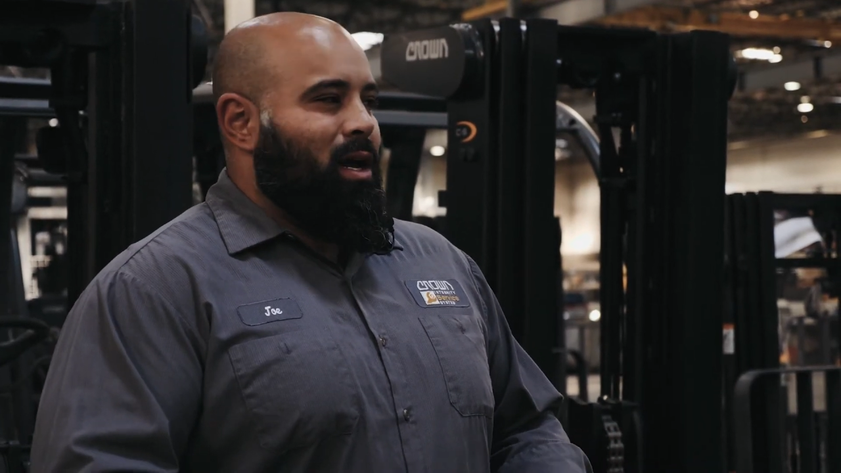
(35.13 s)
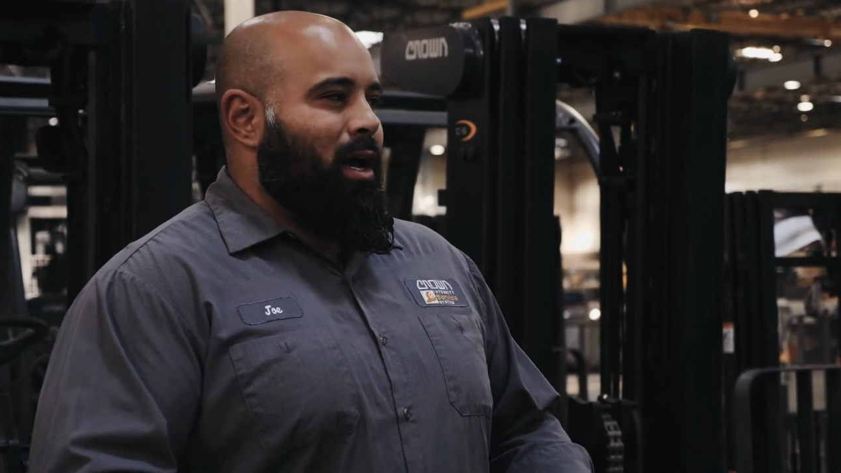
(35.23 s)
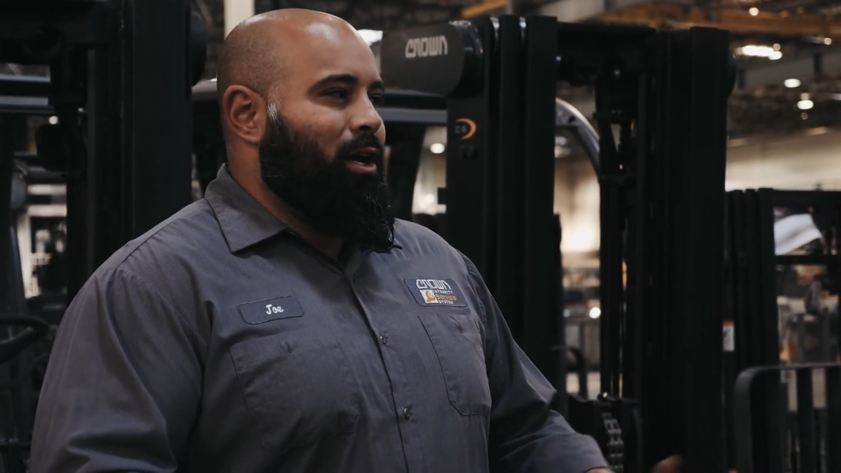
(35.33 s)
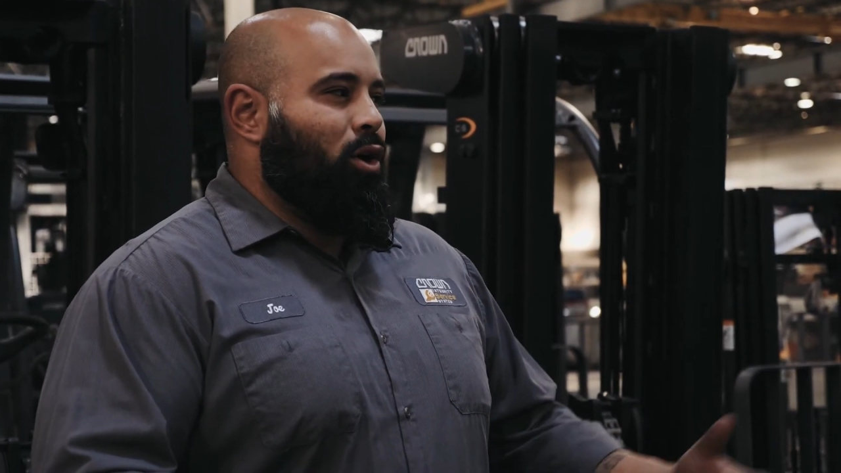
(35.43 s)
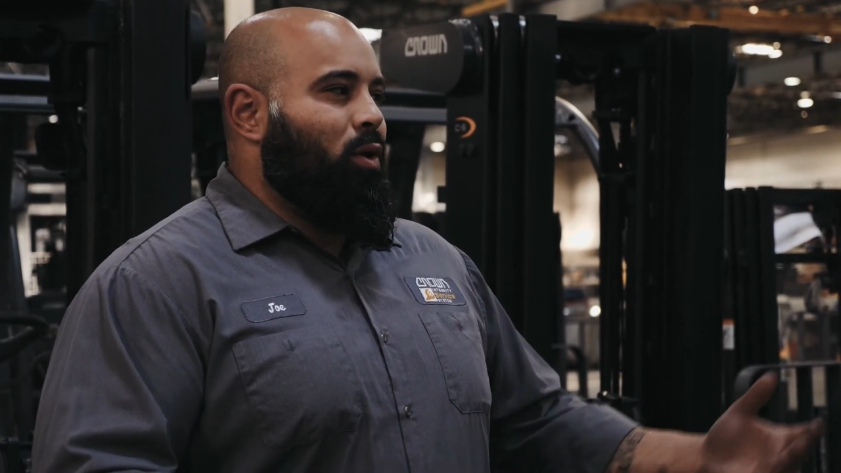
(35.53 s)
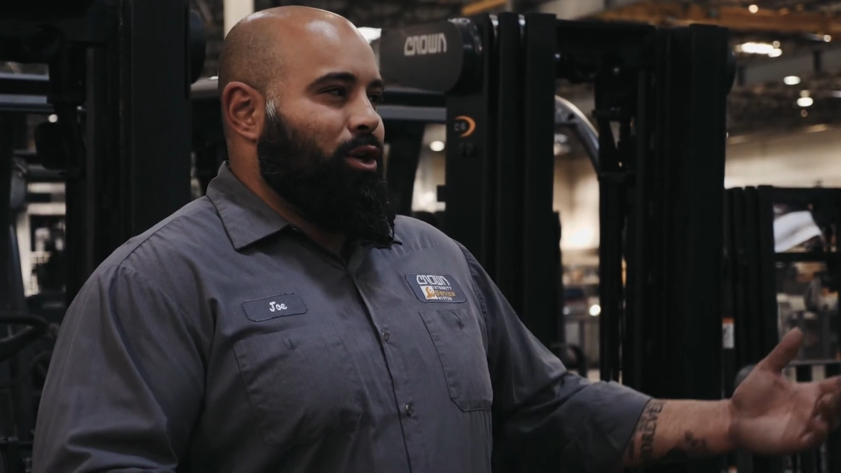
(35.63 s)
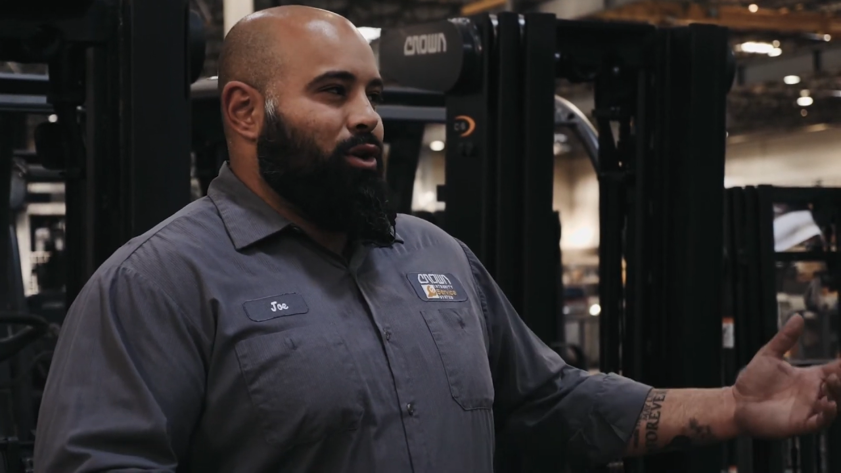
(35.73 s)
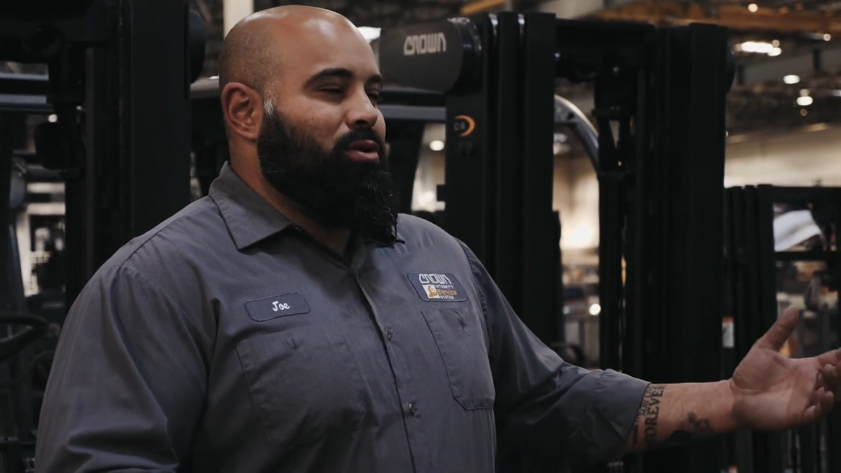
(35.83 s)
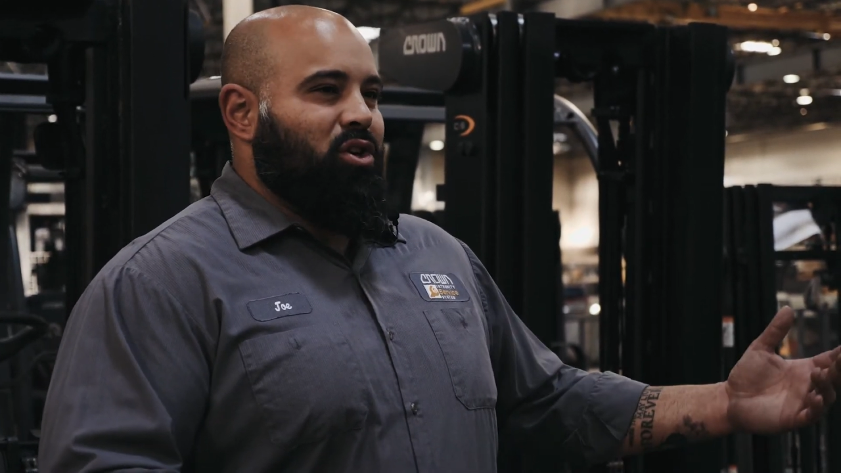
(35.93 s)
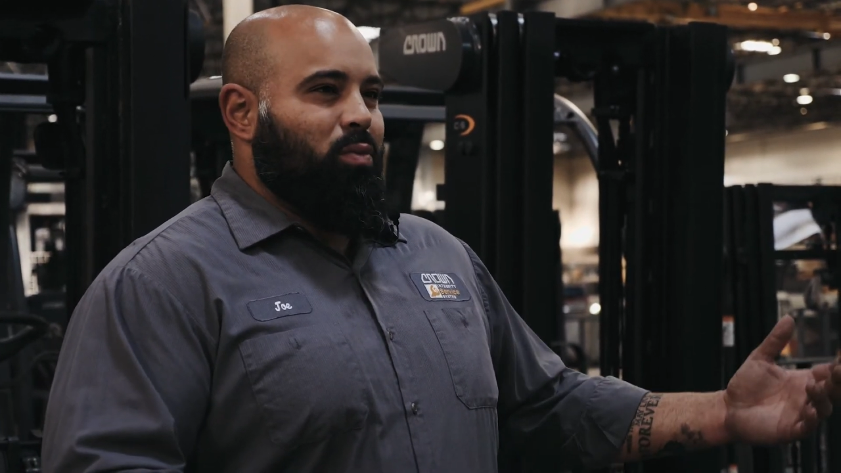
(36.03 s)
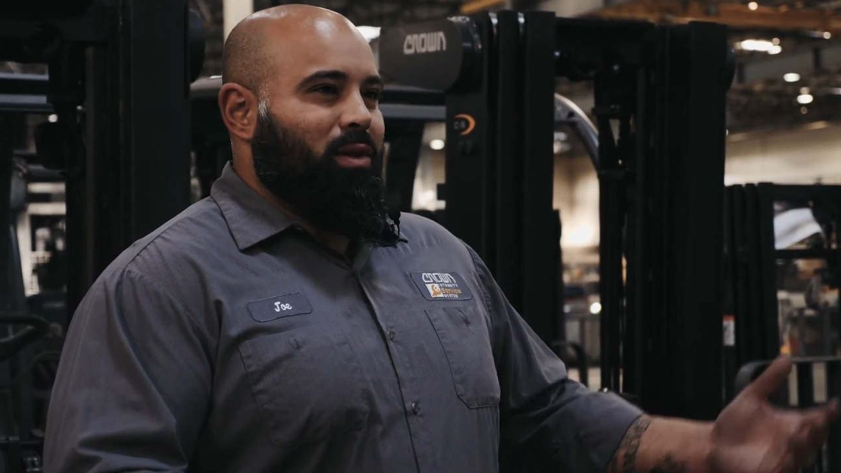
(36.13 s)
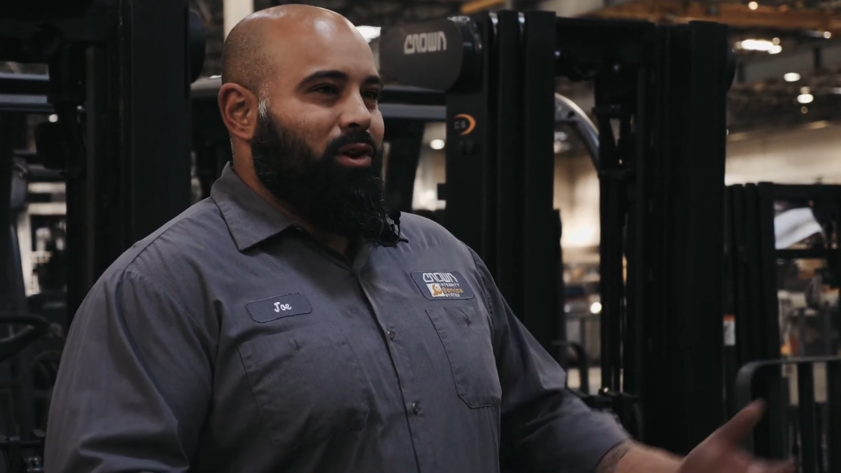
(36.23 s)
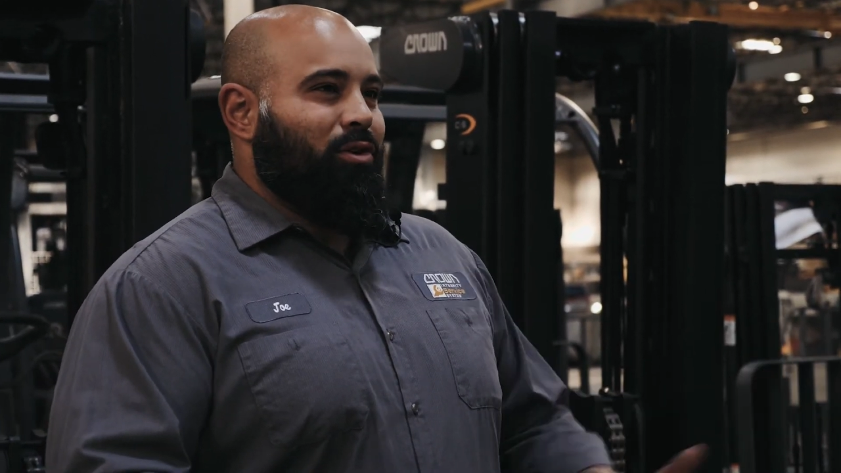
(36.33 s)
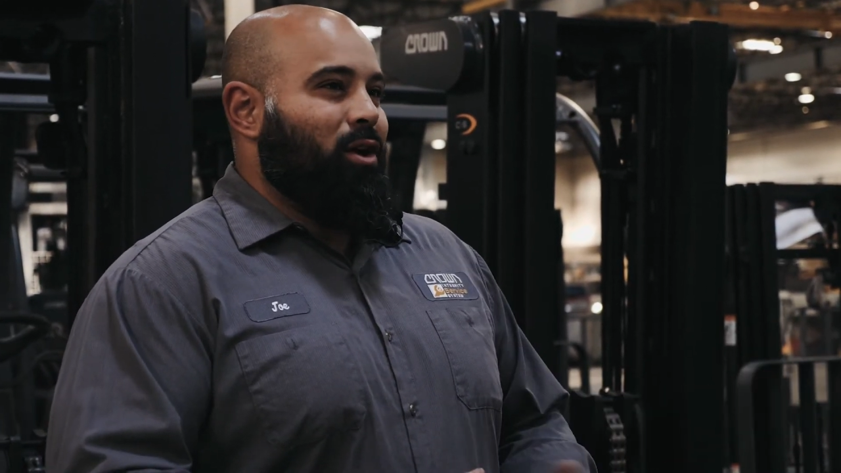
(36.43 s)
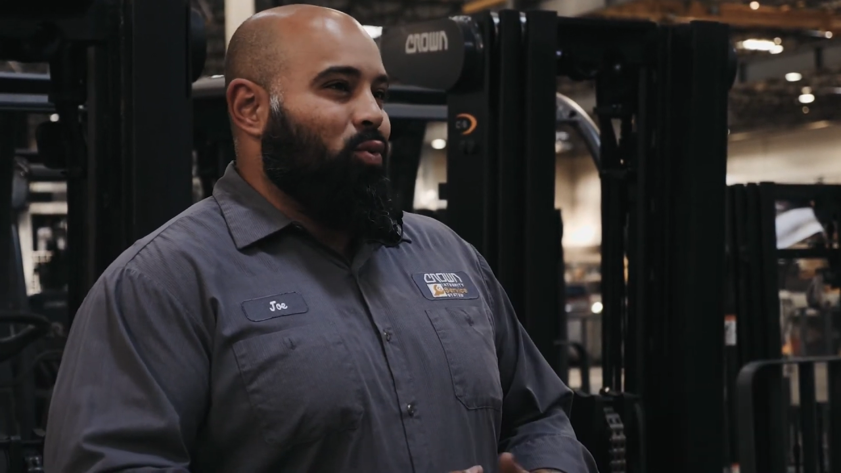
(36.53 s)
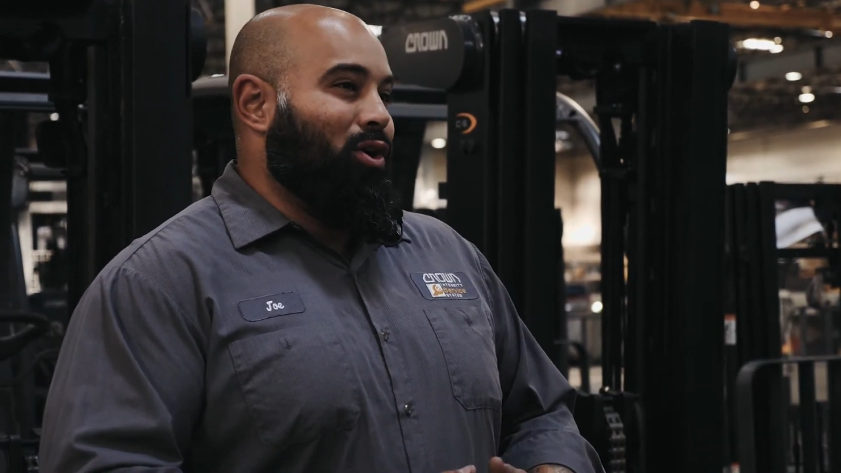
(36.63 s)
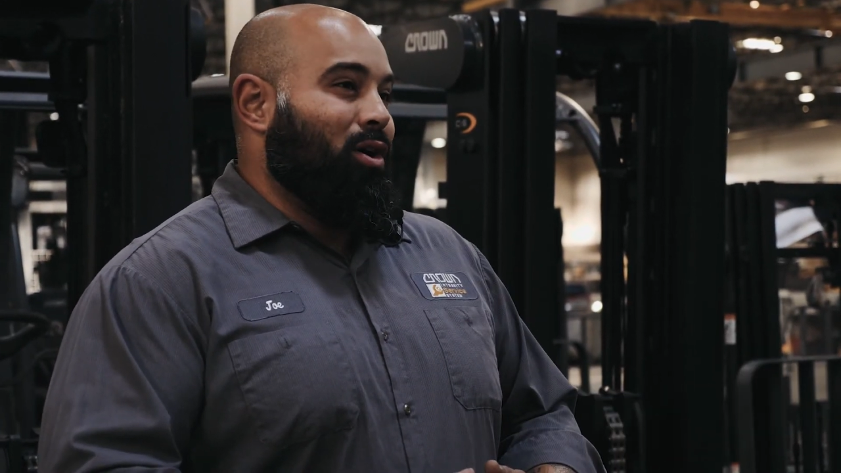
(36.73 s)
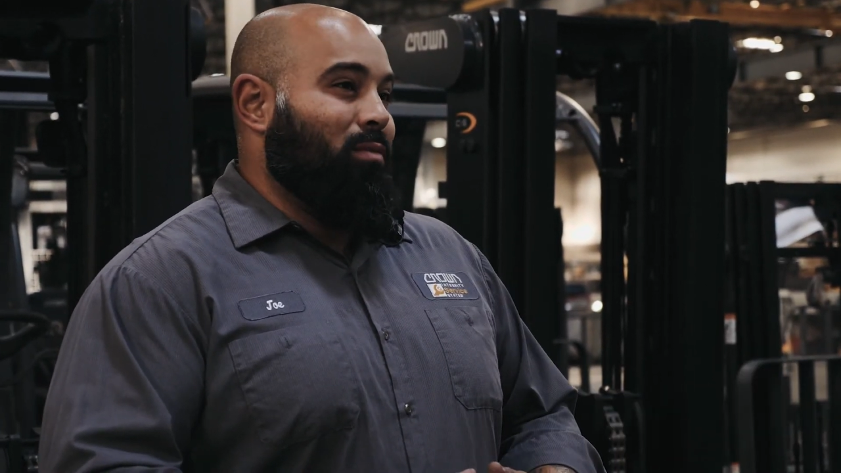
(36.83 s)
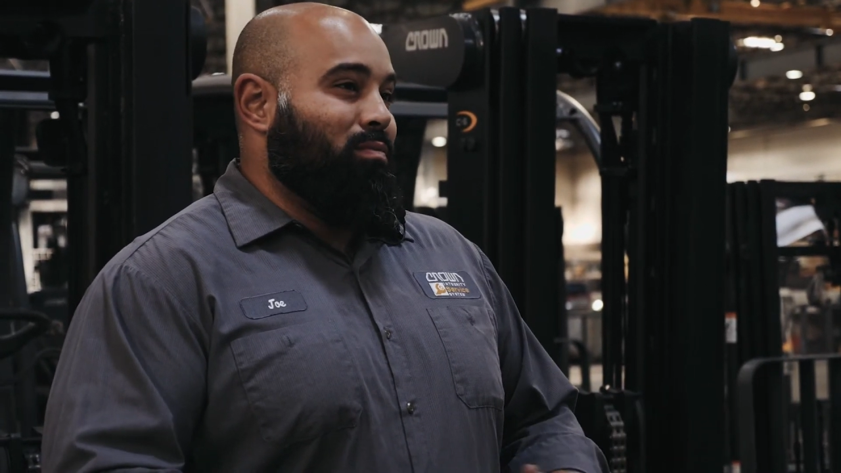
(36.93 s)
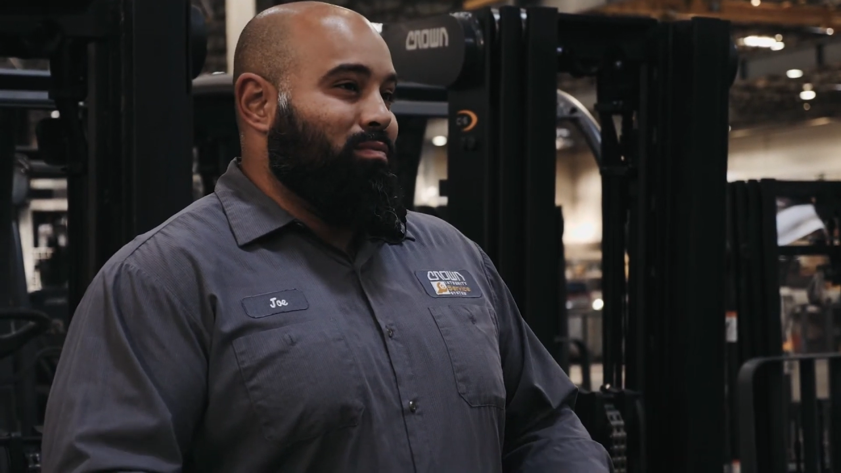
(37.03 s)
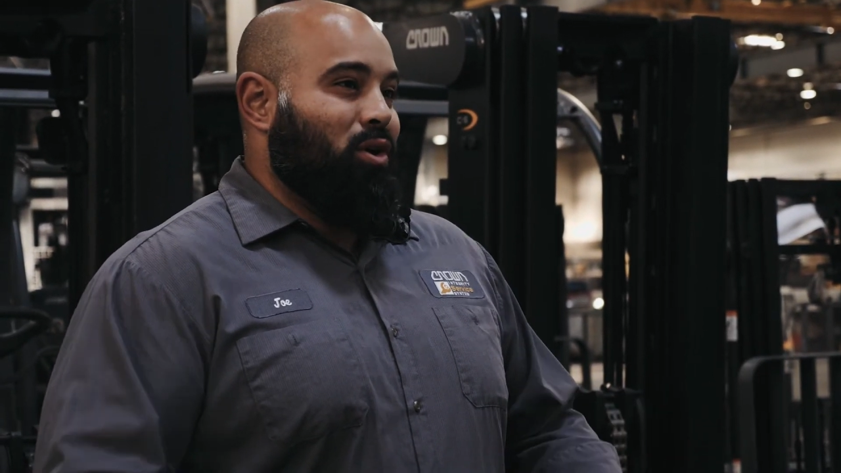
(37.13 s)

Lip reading: I can go on YouTube and learn how to work on